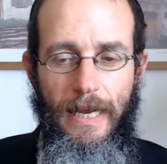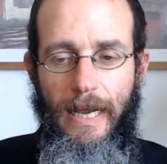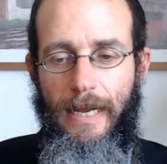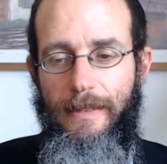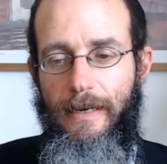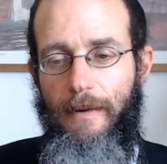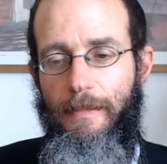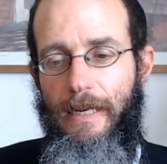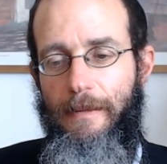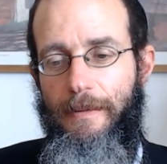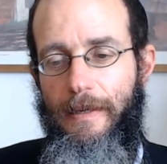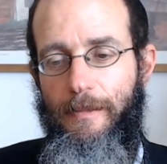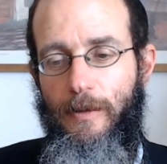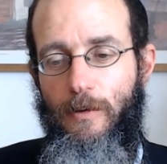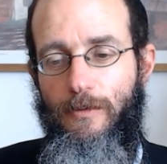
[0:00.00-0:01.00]
And there are many
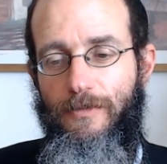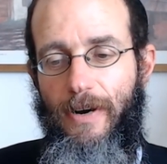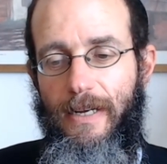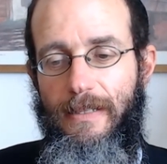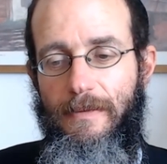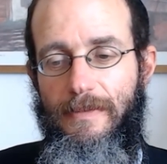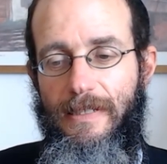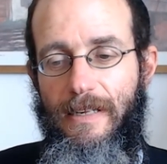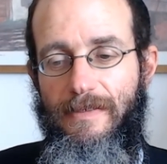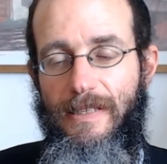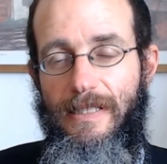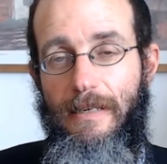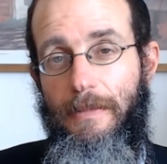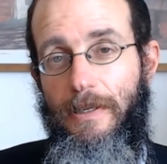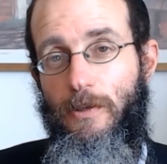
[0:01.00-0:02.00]
people who find themselves
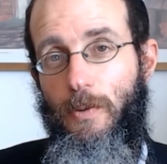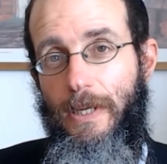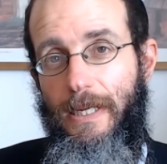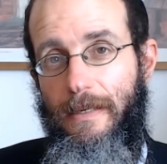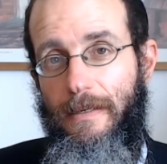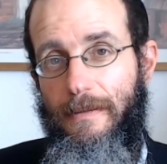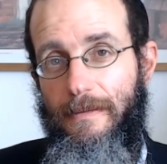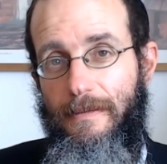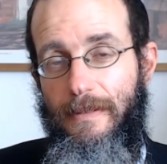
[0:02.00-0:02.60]
as in between.